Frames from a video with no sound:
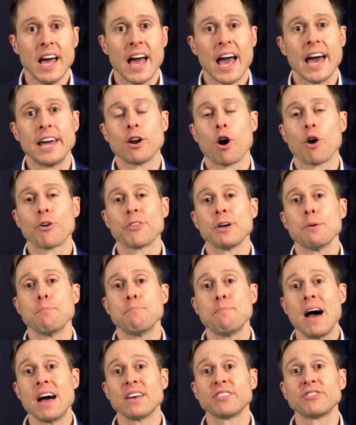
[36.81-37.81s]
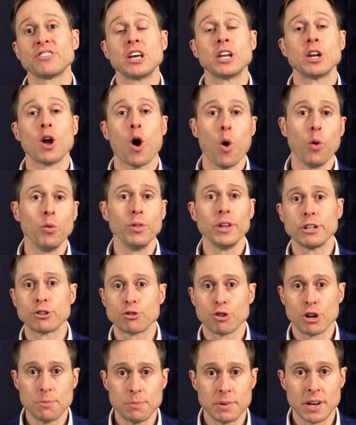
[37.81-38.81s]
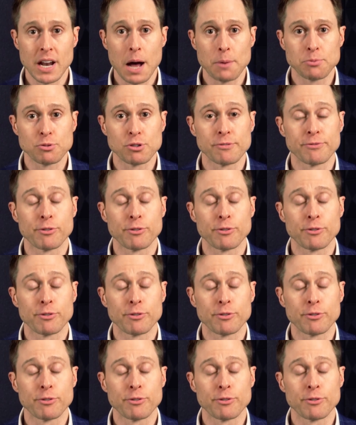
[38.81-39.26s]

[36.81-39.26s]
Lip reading: and are the best and only treatment option